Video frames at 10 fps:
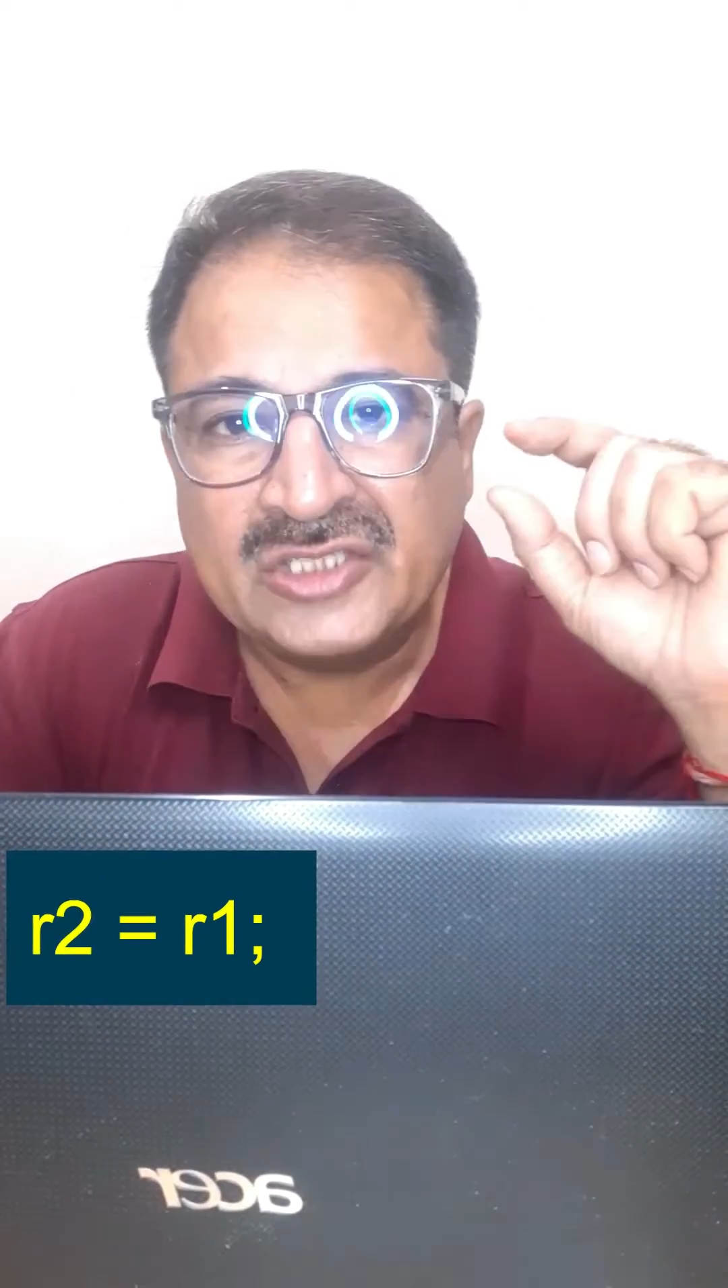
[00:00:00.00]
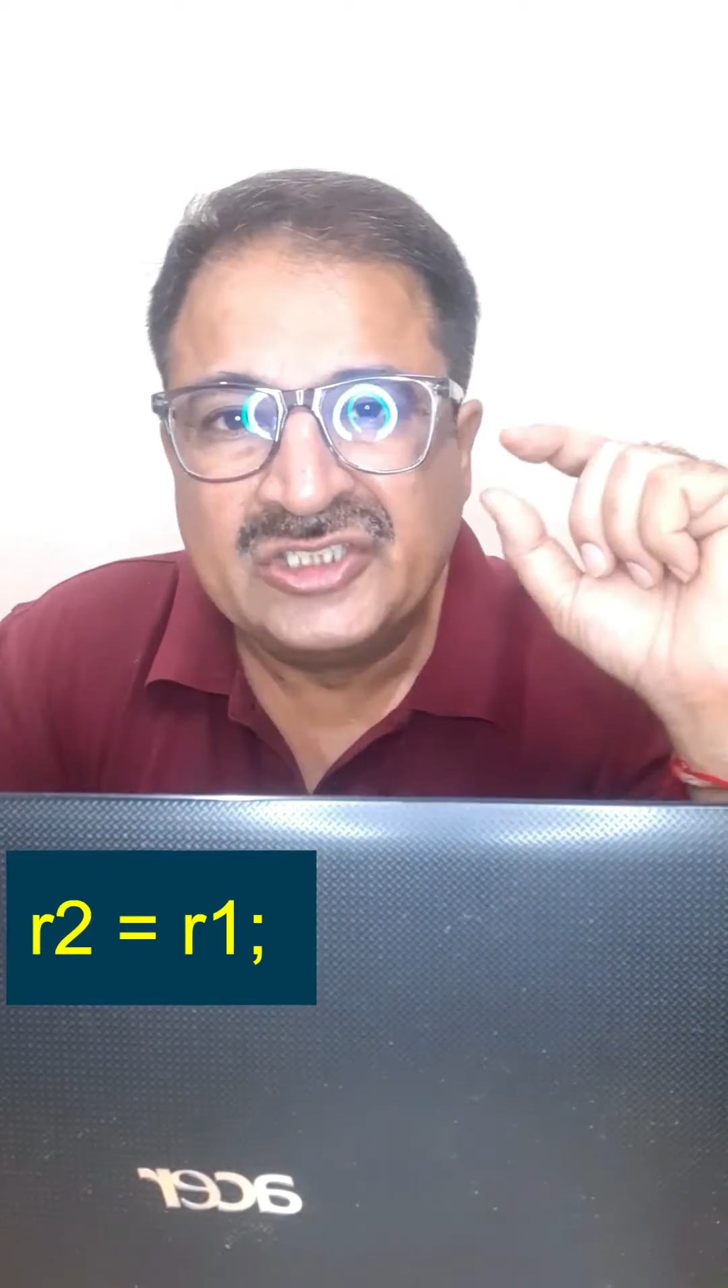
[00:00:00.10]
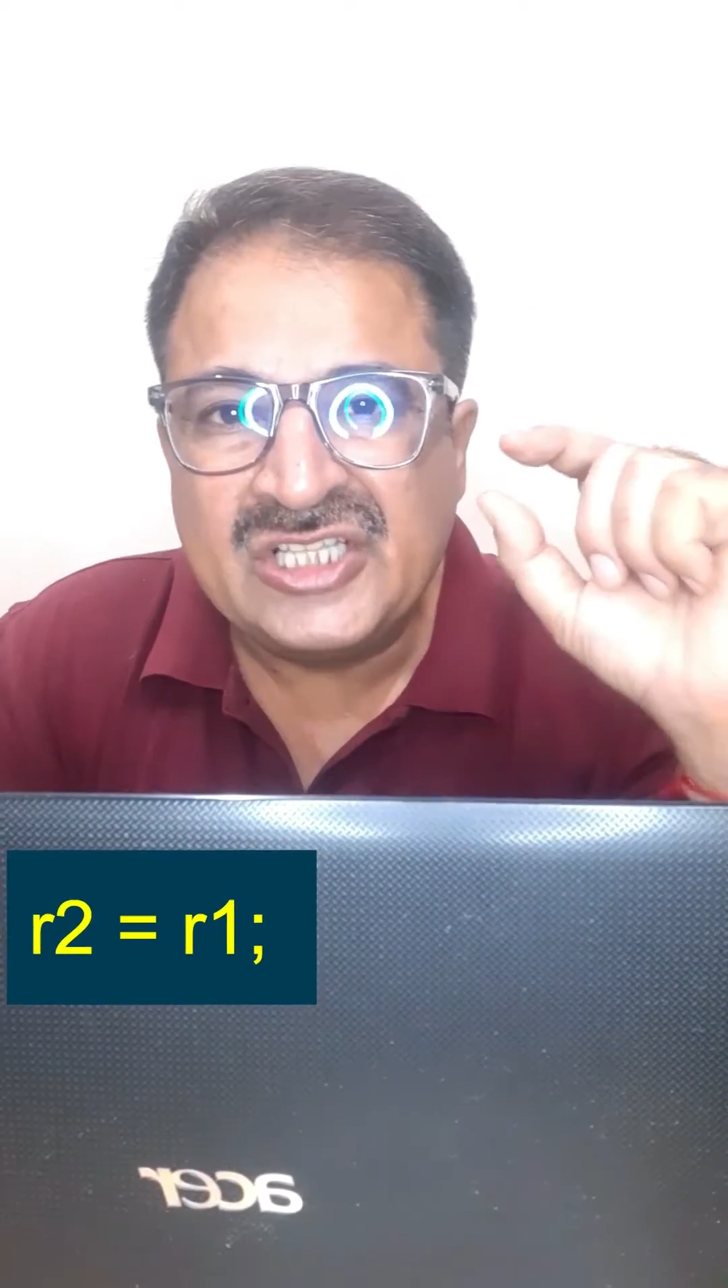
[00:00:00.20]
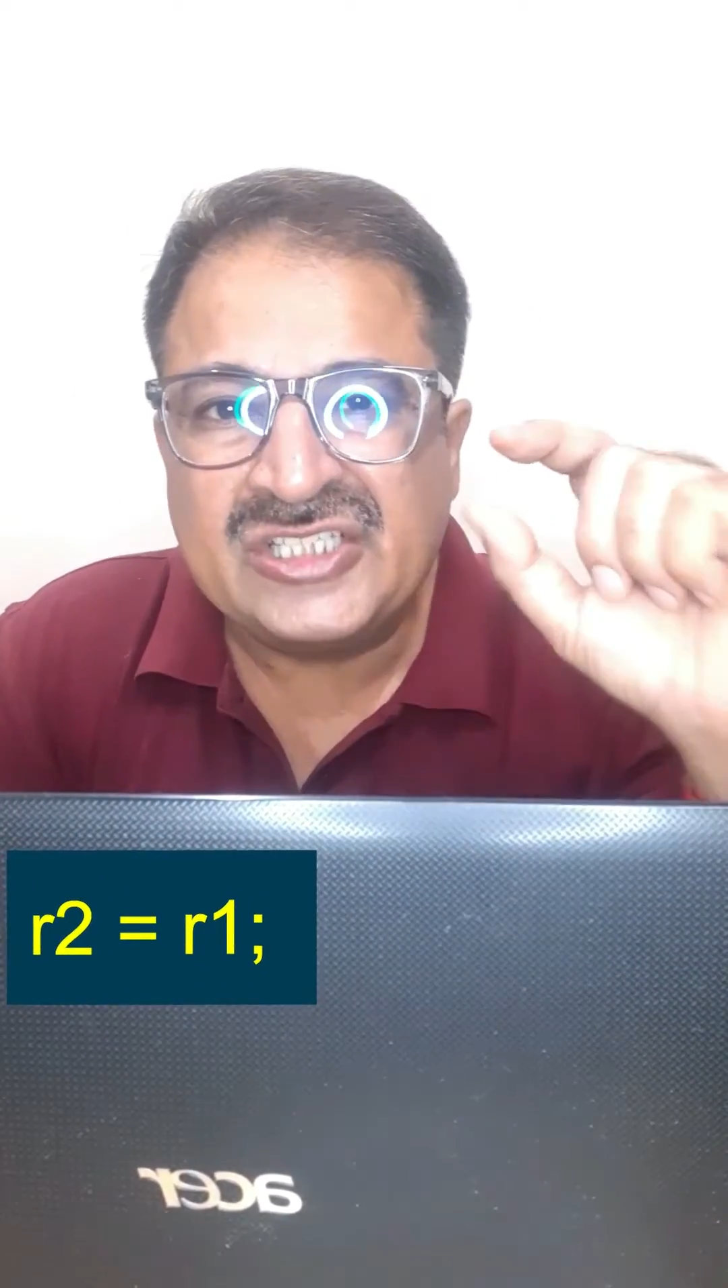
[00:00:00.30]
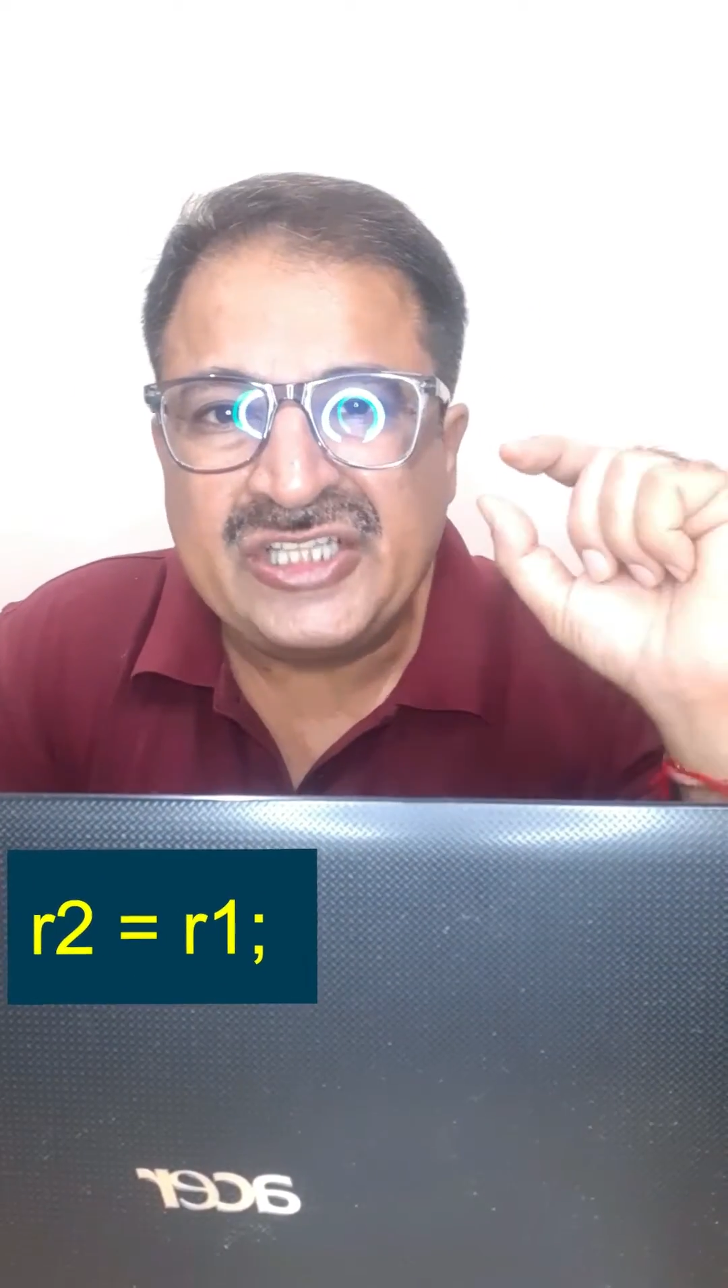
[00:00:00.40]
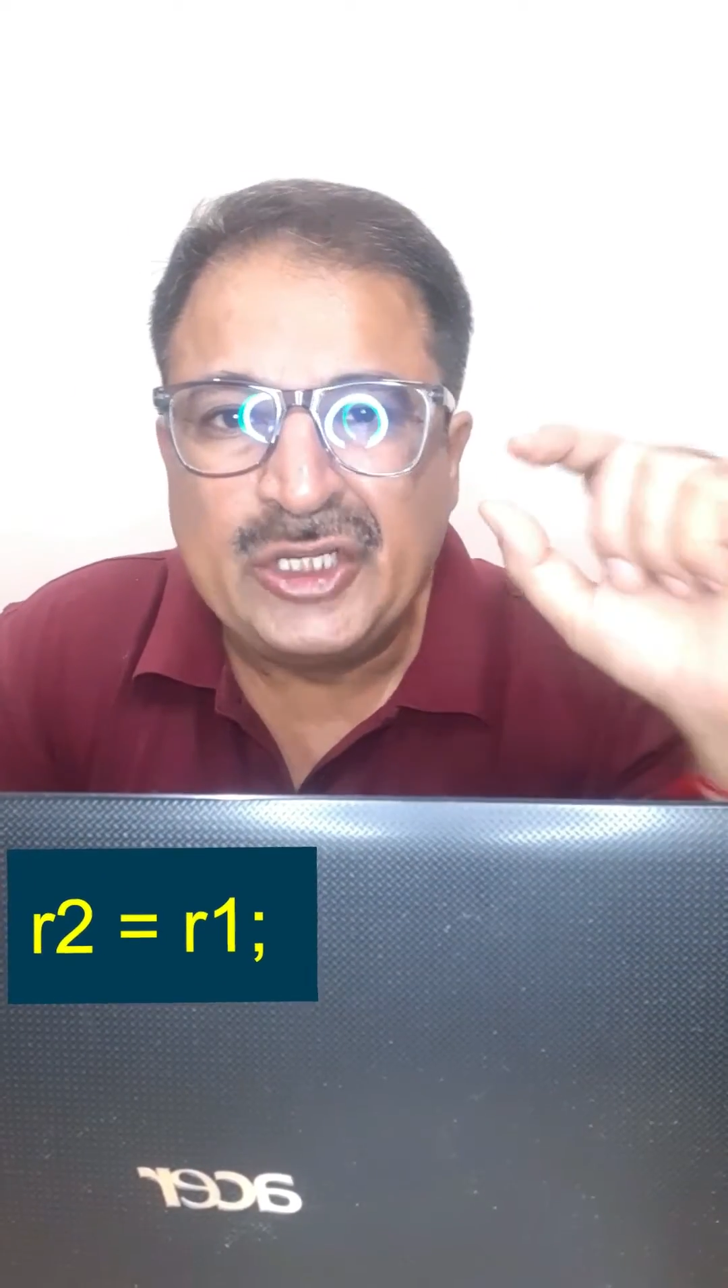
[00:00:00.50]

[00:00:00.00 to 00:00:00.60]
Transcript: this